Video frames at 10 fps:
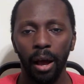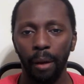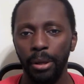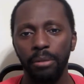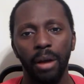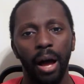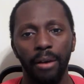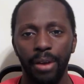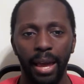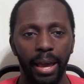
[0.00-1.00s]
I mean,
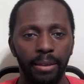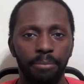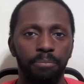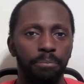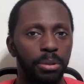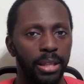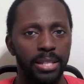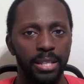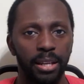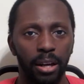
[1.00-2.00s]
I've had
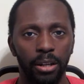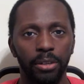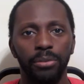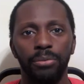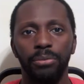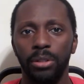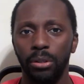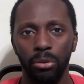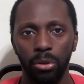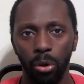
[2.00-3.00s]
plenty of you
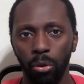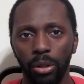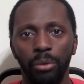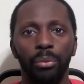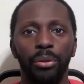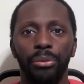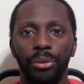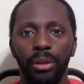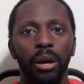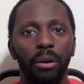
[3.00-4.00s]
know cola with the
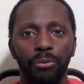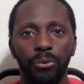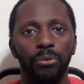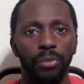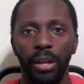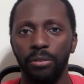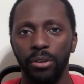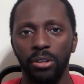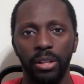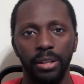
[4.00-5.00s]
uh, fruit
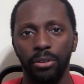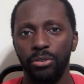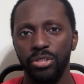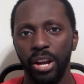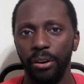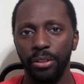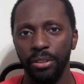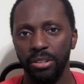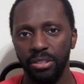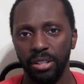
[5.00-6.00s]
flavor, like you know cherry and
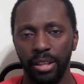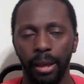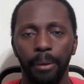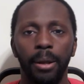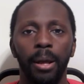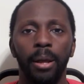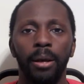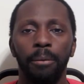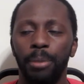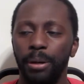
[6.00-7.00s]
things like that.
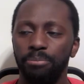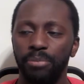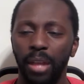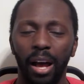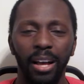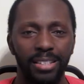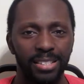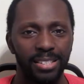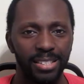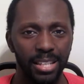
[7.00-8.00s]
But a
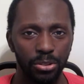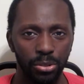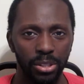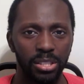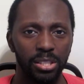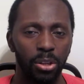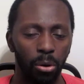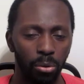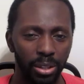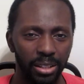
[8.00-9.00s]
citrus
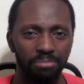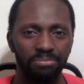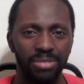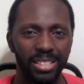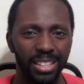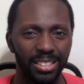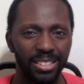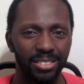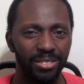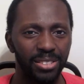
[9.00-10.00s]
cola
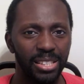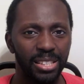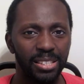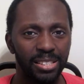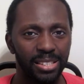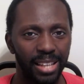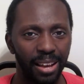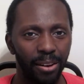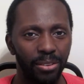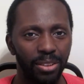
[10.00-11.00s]
doesn't really
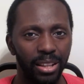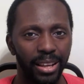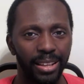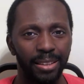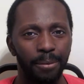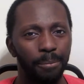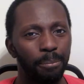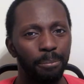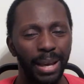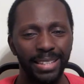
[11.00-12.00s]
sound like the
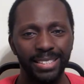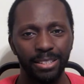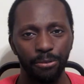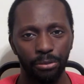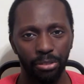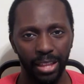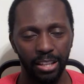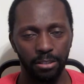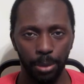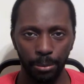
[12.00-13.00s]
best of
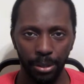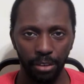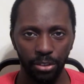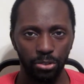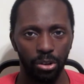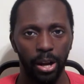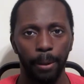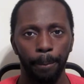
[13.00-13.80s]
things. But I'm gonna give it a try.